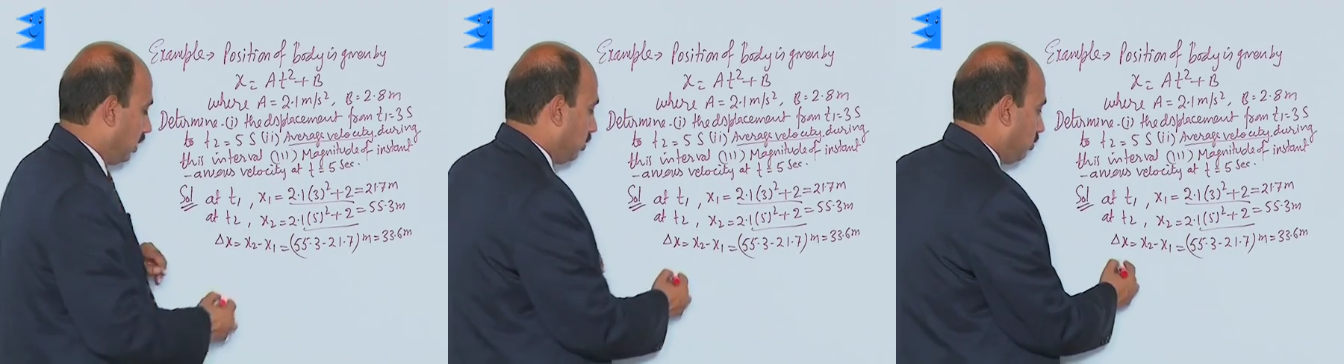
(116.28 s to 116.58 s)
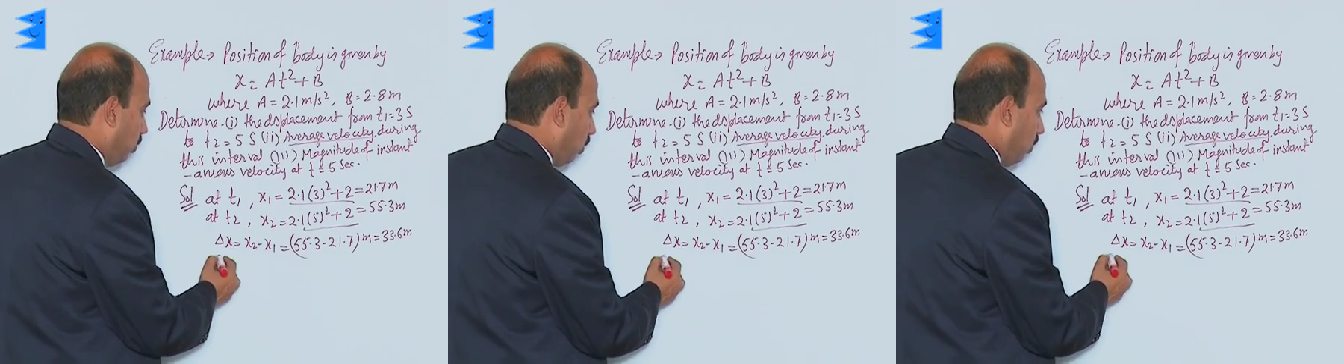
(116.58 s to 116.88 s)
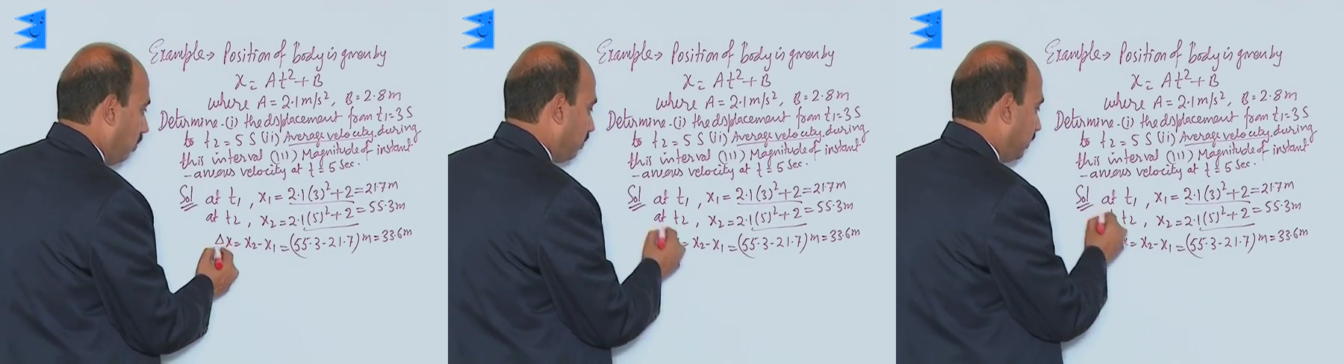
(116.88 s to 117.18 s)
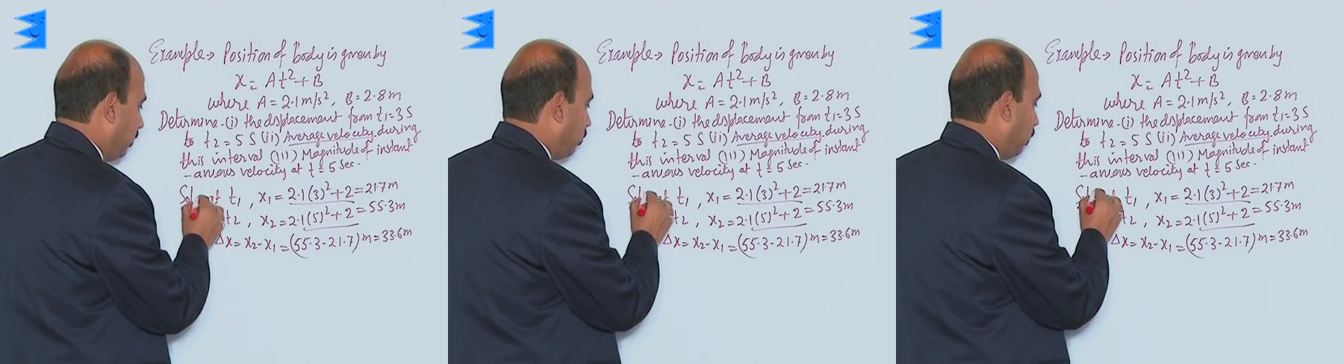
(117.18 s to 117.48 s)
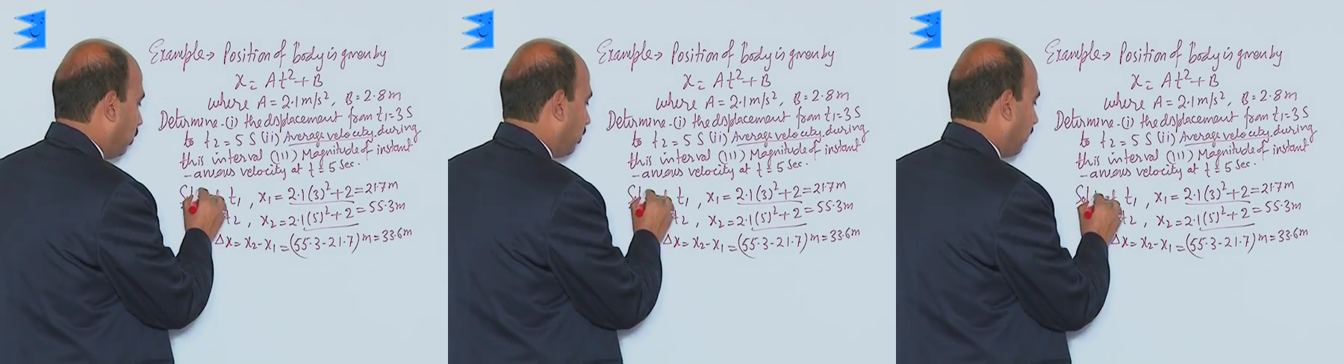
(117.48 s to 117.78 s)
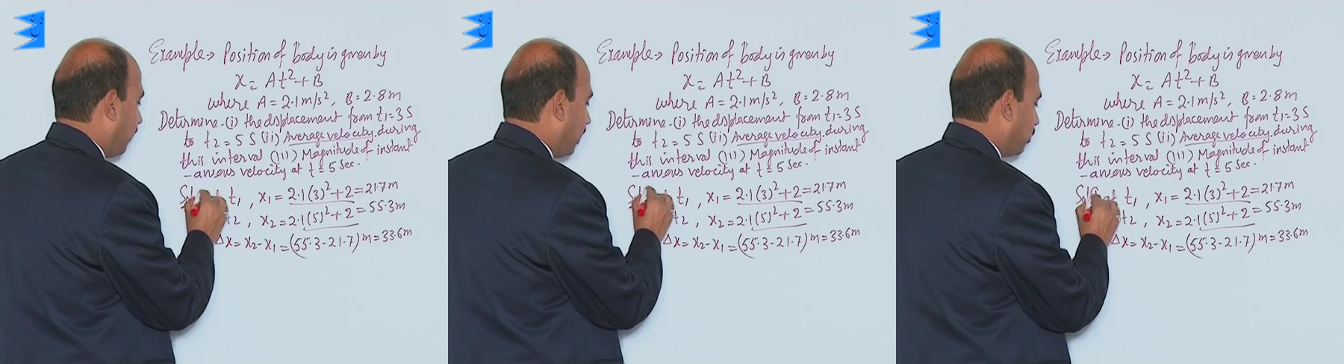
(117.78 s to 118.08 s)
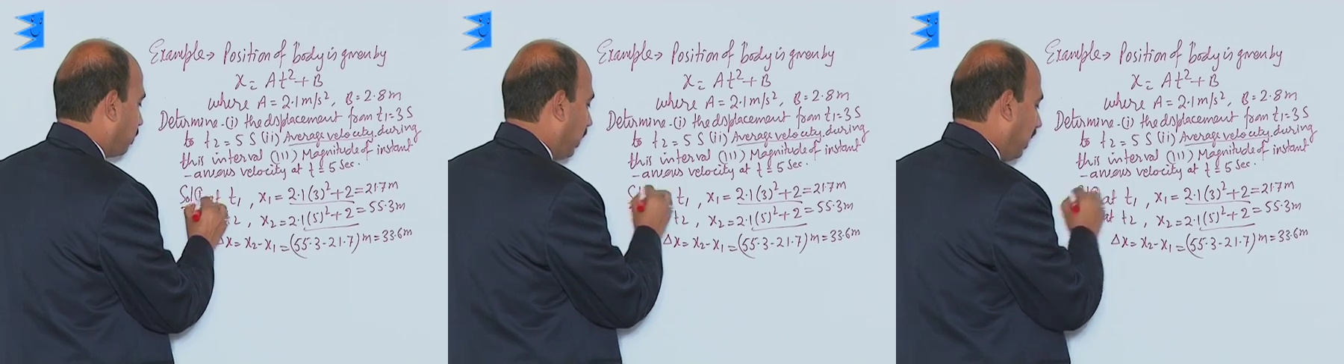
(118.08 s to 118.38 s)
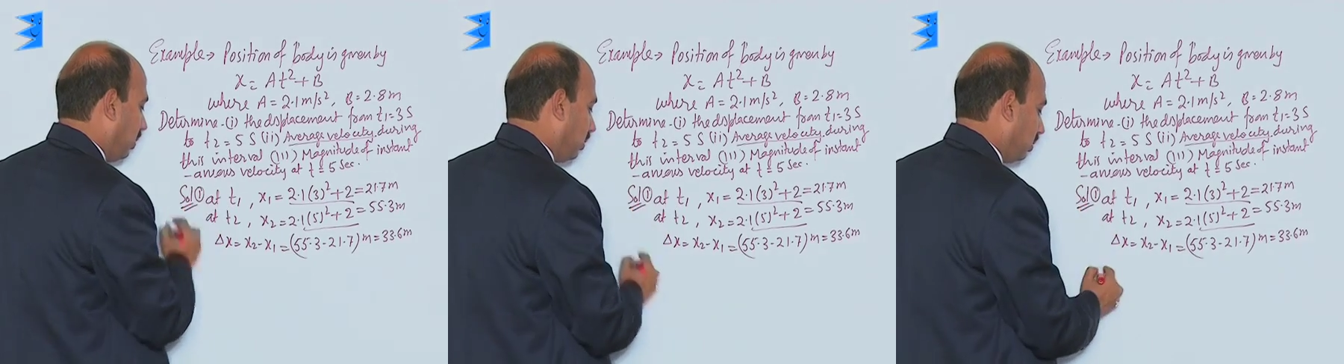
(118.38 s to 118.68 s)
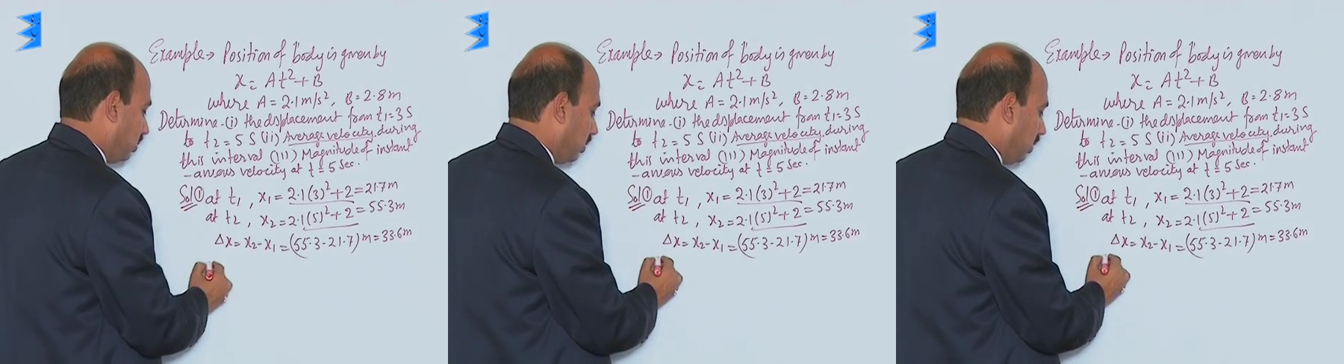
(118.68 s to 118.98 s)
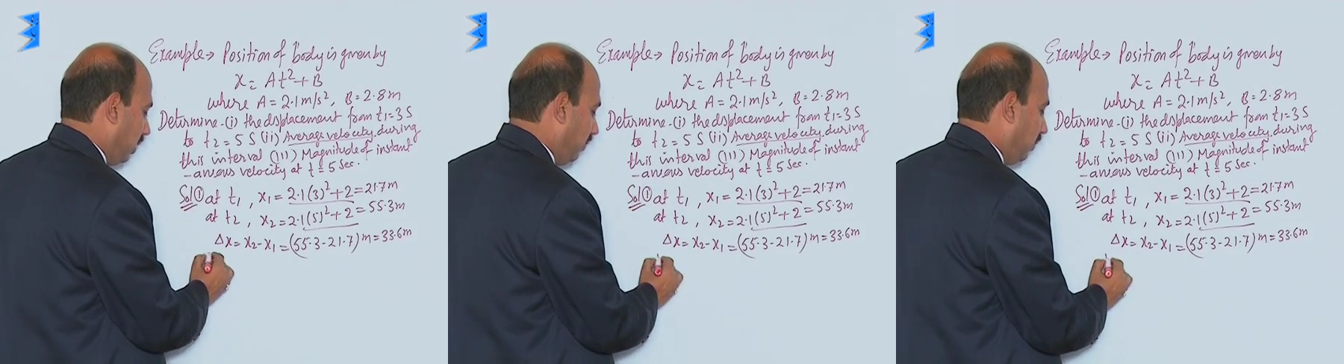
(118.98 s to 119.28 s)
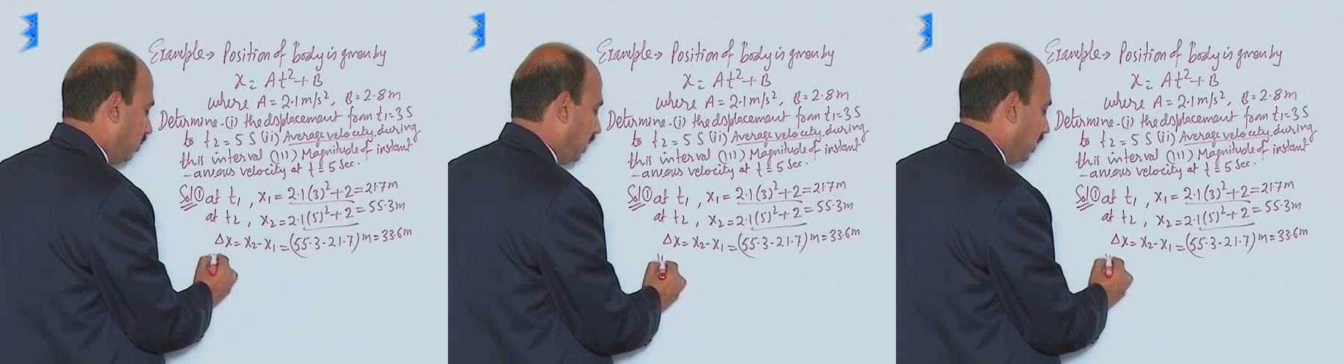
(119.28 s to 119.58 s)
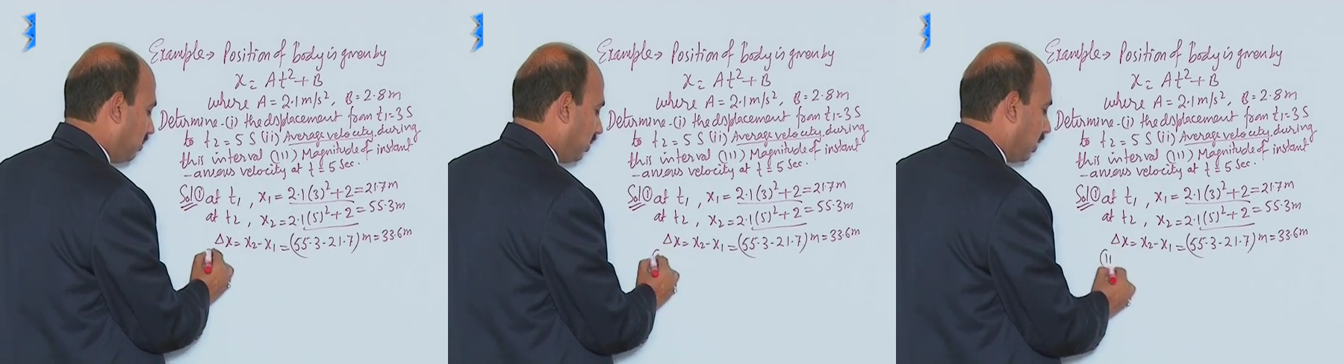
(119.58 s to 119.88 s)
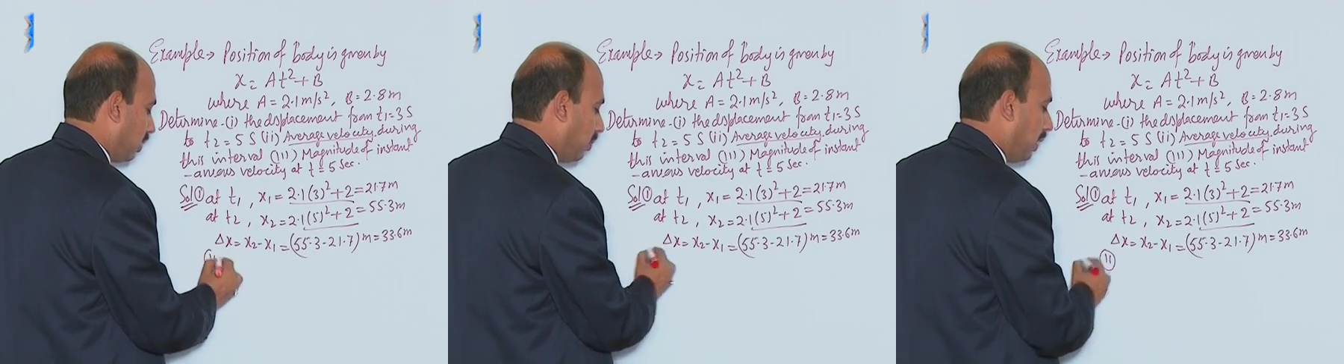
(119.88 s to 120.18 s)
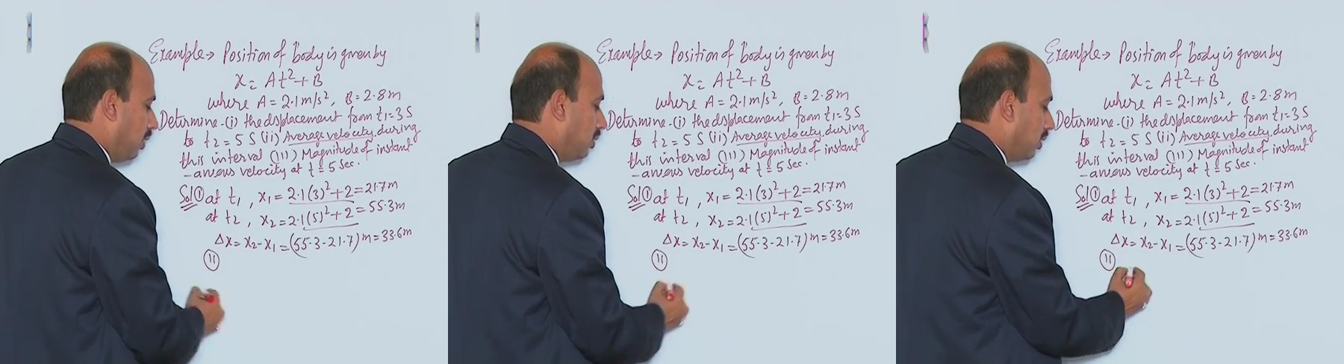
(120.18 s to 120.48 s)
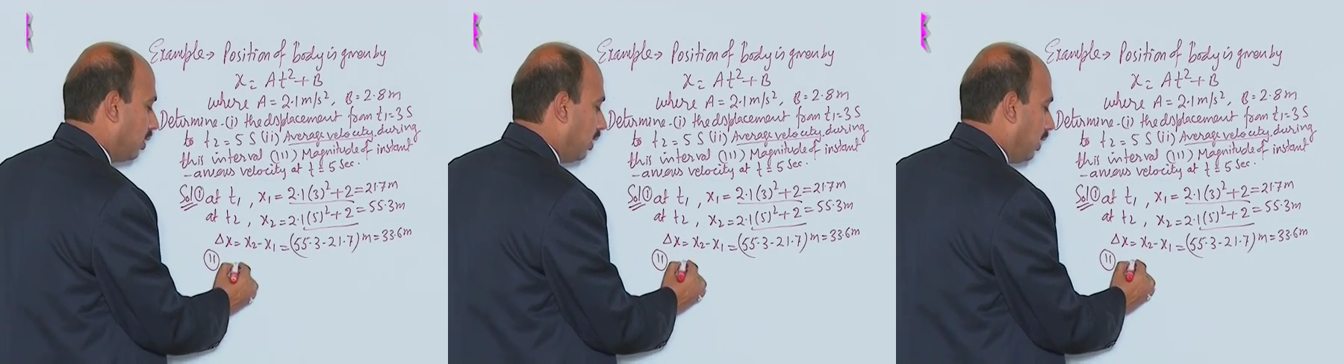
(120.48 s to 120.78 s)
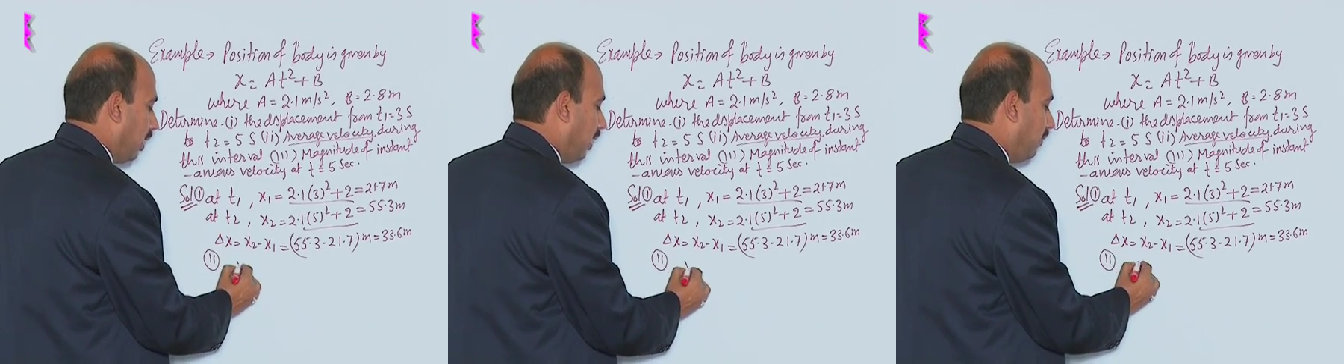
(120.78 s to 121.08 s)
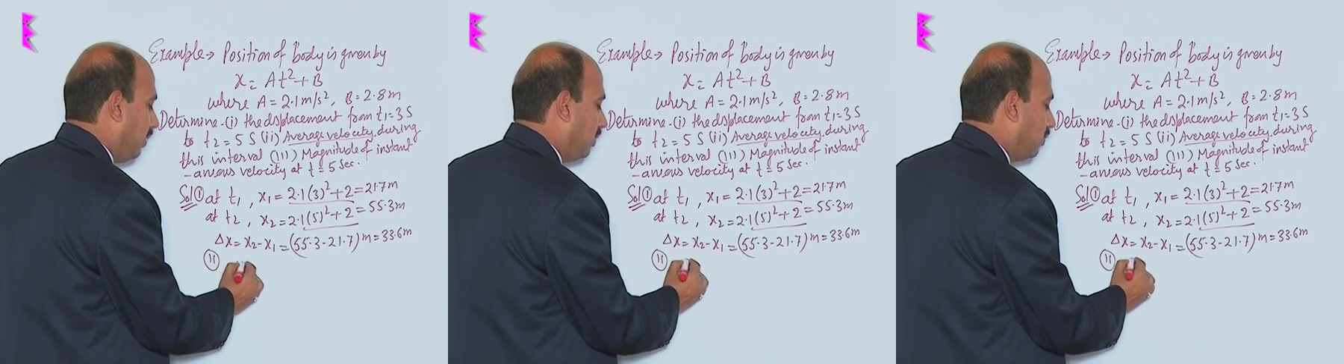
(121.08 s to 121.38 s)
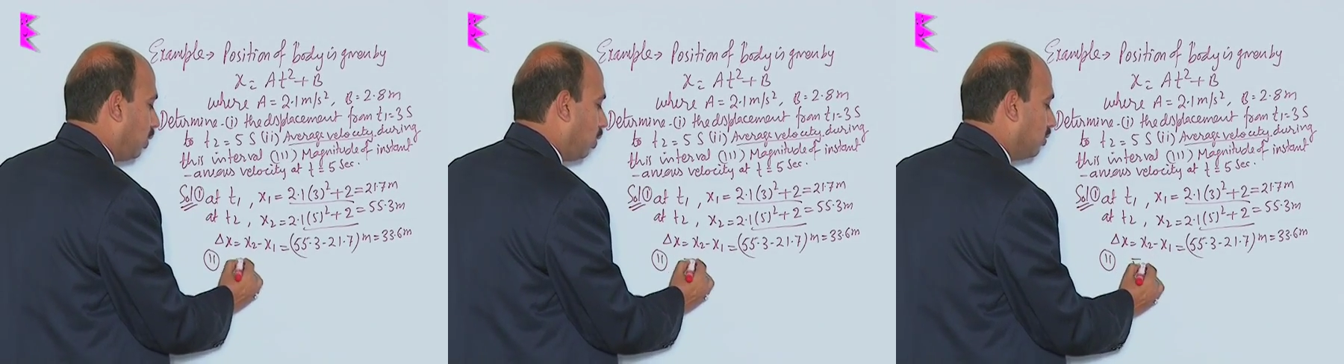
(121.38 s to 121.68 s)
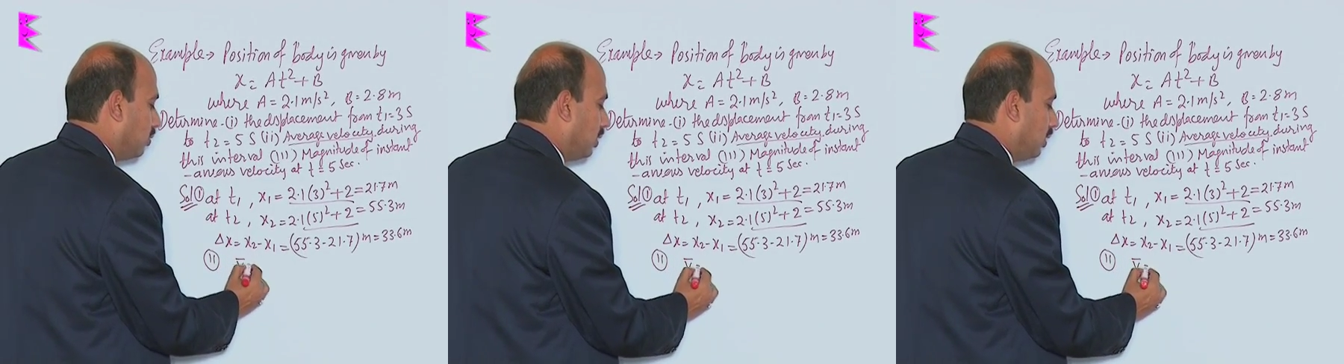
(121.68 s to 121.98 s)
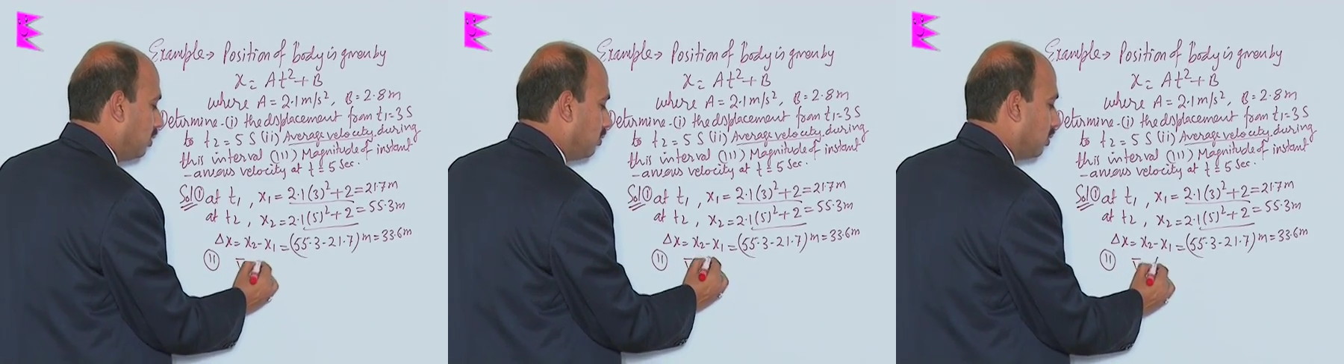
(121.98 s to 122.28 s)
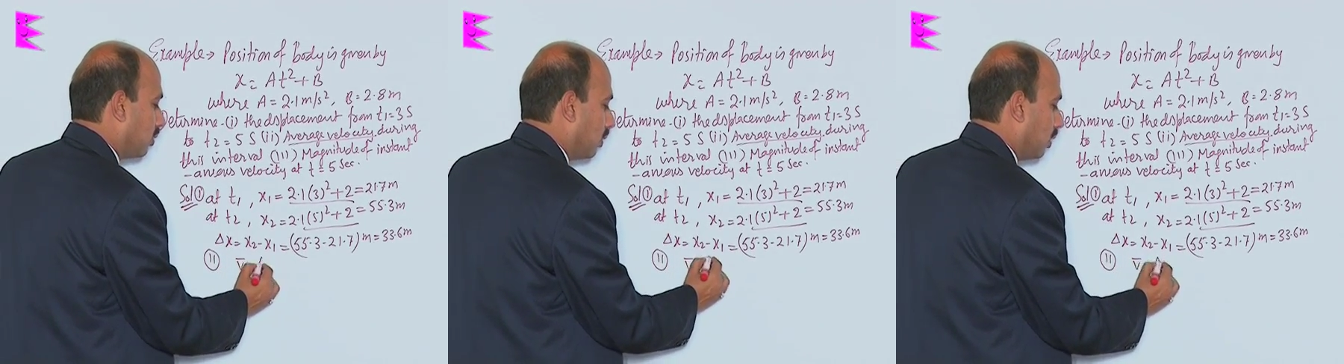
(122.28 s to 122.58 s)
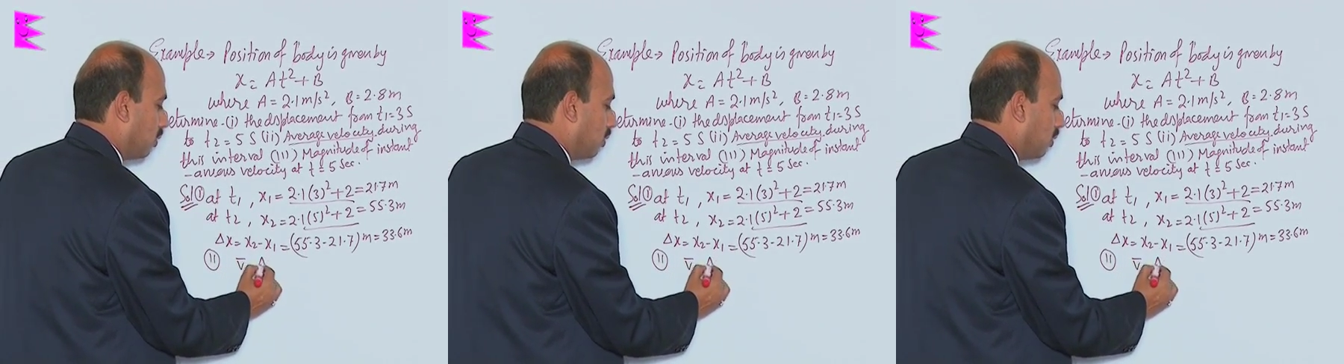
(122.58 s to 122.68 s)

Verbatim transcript: So, this was the first part. If you take second part, average velocity is equal